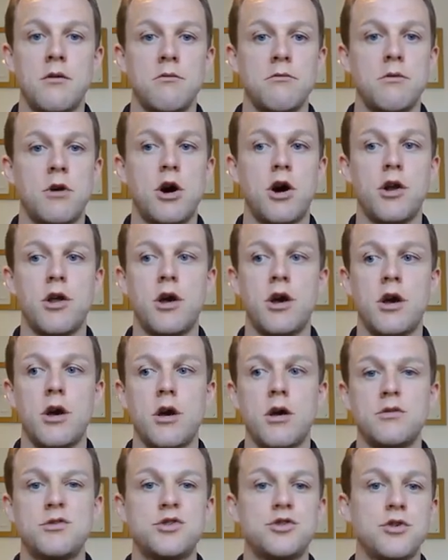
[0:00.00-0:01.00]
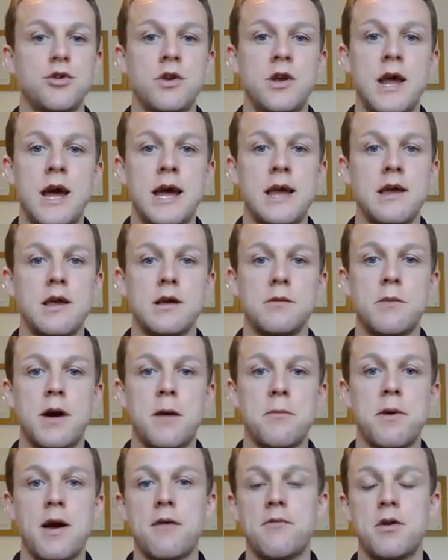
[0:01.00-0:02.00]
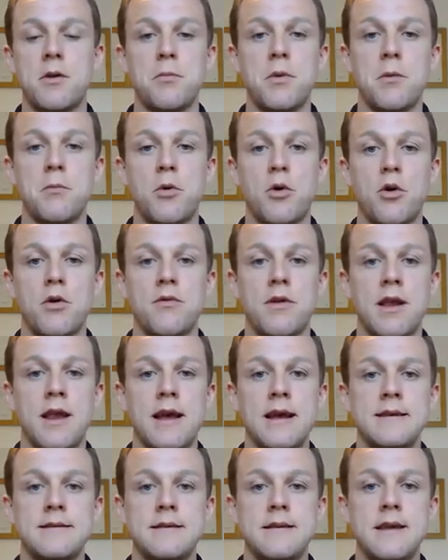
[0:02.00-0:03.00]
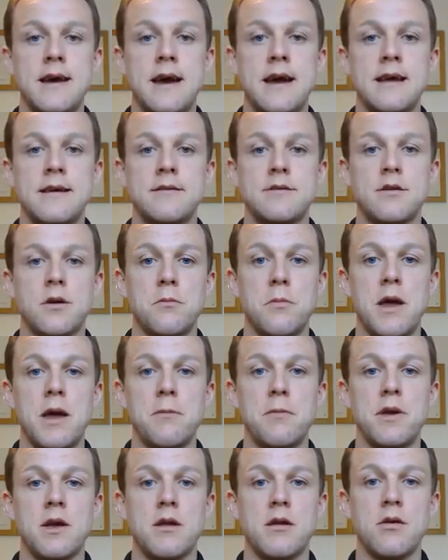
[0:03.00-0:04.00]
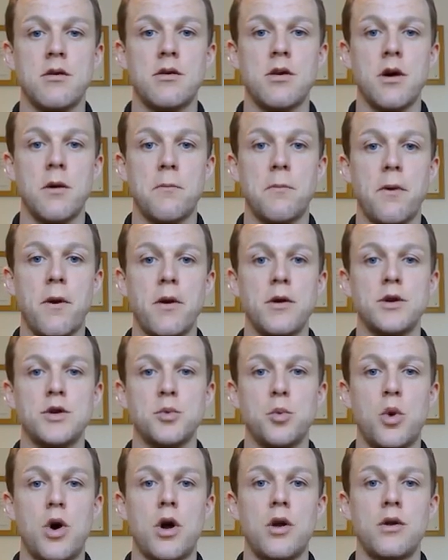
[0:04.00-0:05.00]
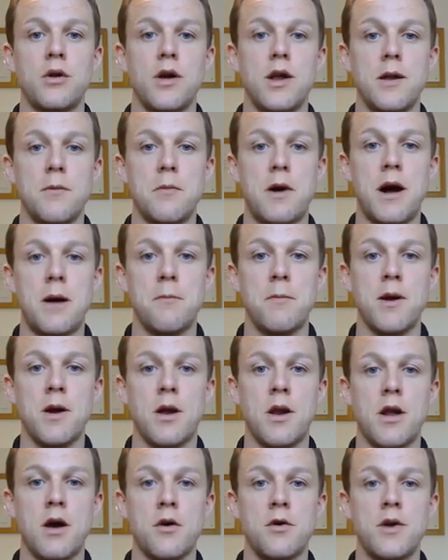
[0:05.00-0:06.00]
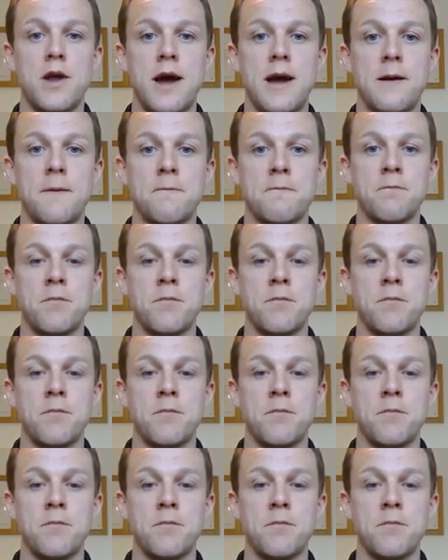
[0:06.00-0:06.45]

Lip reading: On a Sunday, you might be having a bit more of a lazy day, so maybe you'd look at approach 1 and it might be a low day.